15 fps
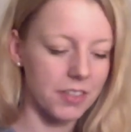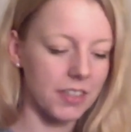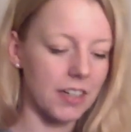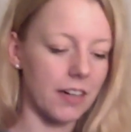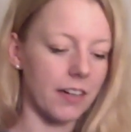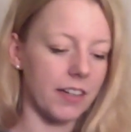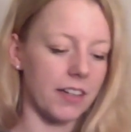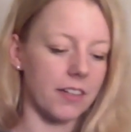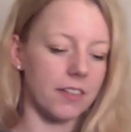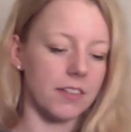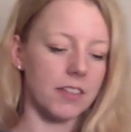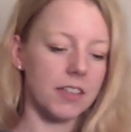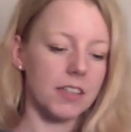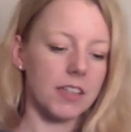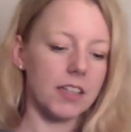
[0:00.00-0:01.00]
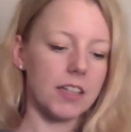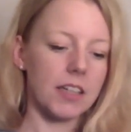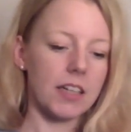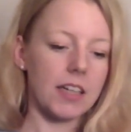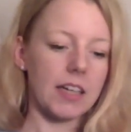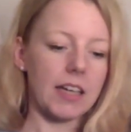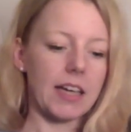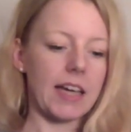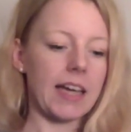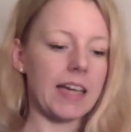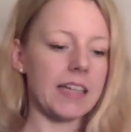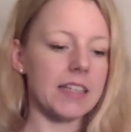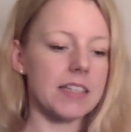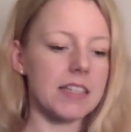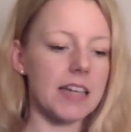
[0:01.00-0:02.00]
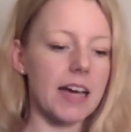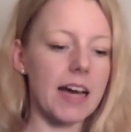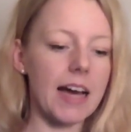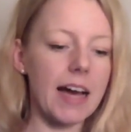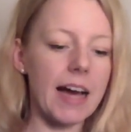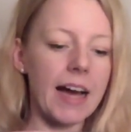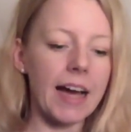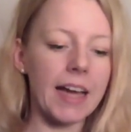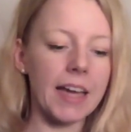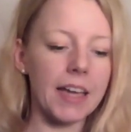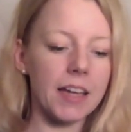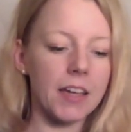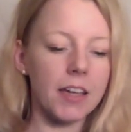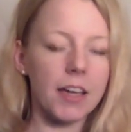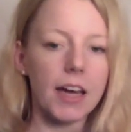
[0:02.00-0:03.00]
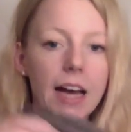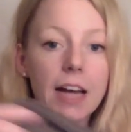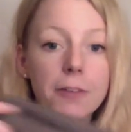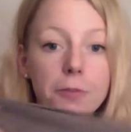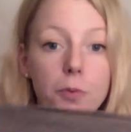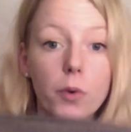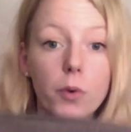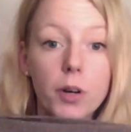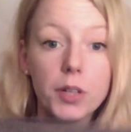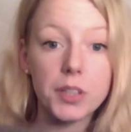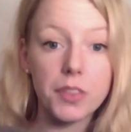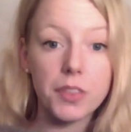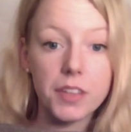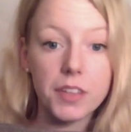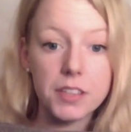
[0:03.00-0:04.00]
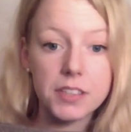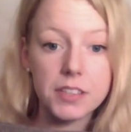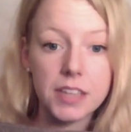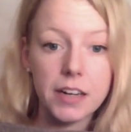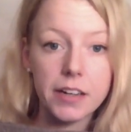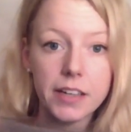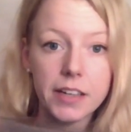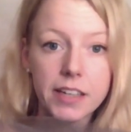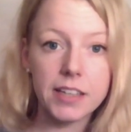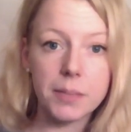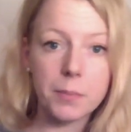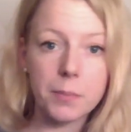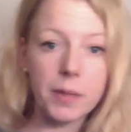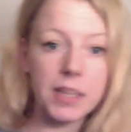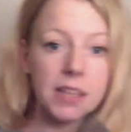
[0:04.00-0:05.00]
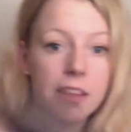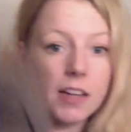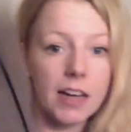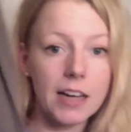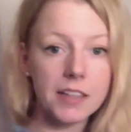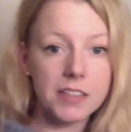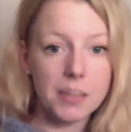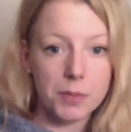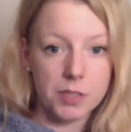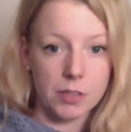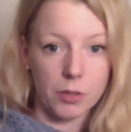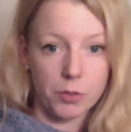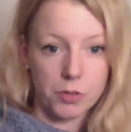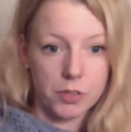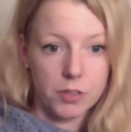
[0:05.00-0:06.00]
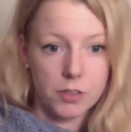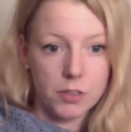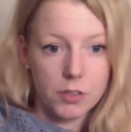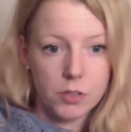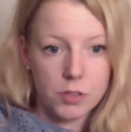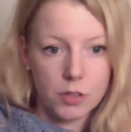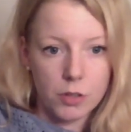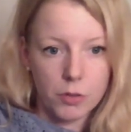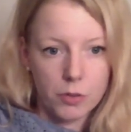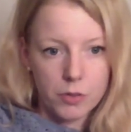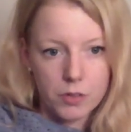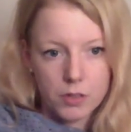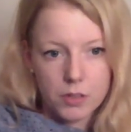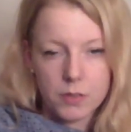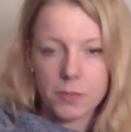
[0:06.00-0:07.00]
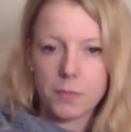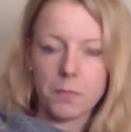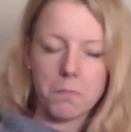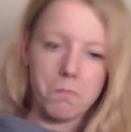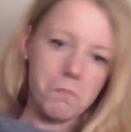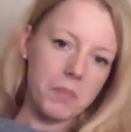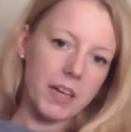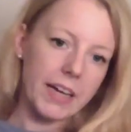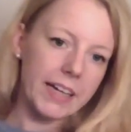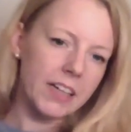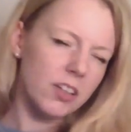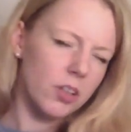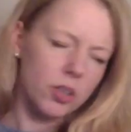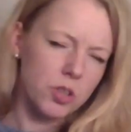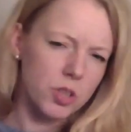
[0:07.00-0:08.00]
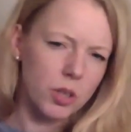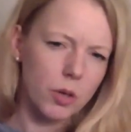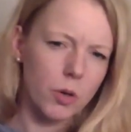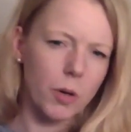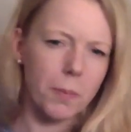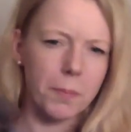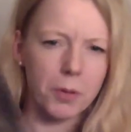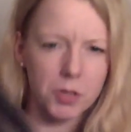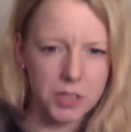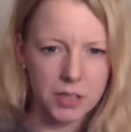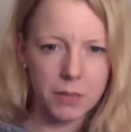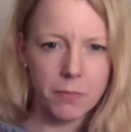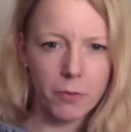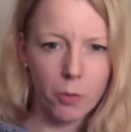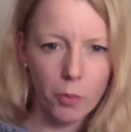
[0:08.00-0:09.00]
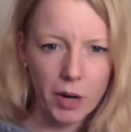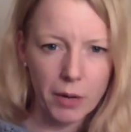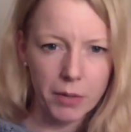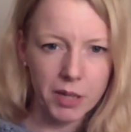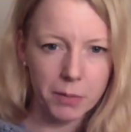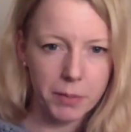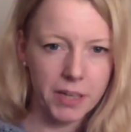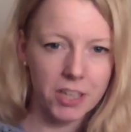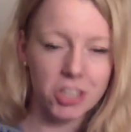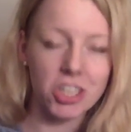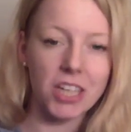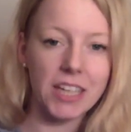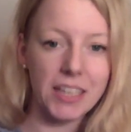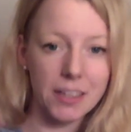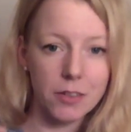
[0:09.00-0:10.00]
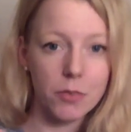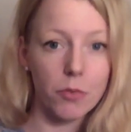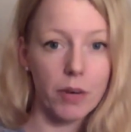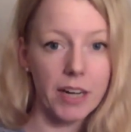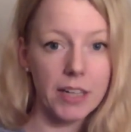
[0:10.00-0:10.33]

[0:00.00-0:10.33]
cardigan. And I've worn this cardigan in the last episode. So I can also put a wearing picture here right